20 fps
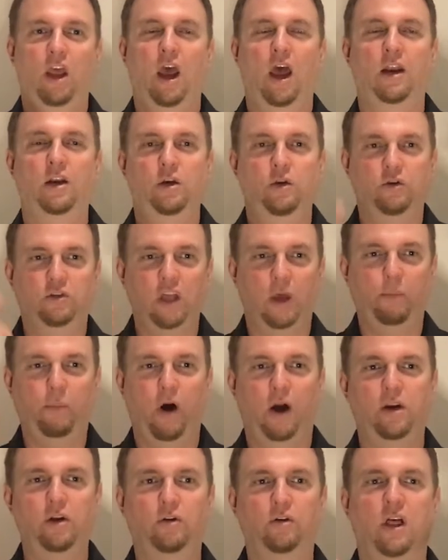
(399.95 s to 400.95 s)
and use that
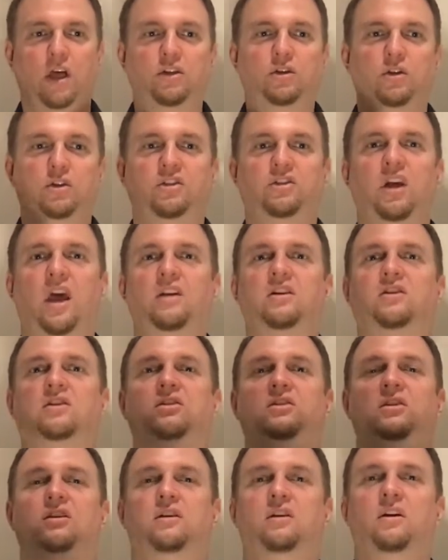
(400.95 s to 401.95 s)
pineal gland to
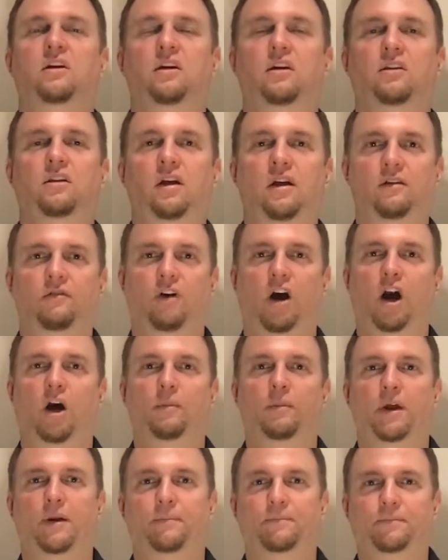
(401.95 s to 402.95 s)
sense the
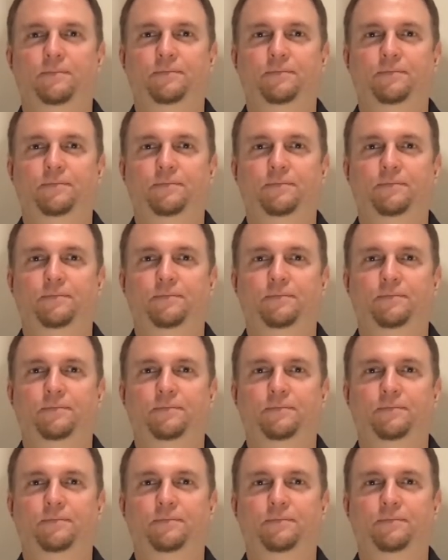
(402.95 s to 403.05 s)
environment.